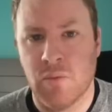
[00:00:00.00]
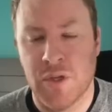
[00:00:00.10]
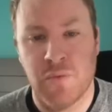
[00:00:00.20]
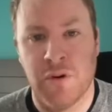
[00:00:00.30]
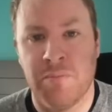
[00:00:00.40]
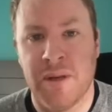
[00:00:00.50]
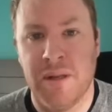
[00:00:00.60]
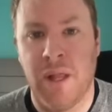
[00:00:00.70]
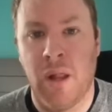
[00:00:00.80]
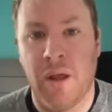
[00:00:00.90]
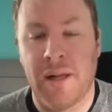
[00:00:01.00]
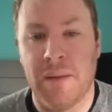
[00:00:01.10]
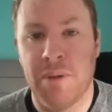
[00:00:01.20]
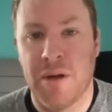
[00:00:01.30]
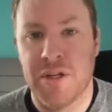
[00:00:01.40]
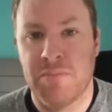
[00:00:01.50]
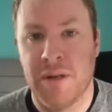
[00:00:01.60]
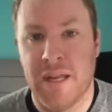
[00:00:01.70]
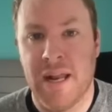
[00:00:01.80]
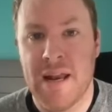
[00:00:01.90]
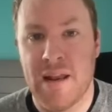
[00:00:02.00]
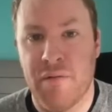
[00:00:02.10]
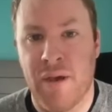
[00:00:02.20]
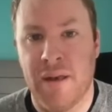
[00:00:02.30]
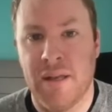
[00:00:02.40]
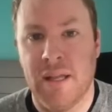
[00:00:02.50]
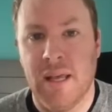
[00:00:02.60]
which would have been the likely punishment in any event,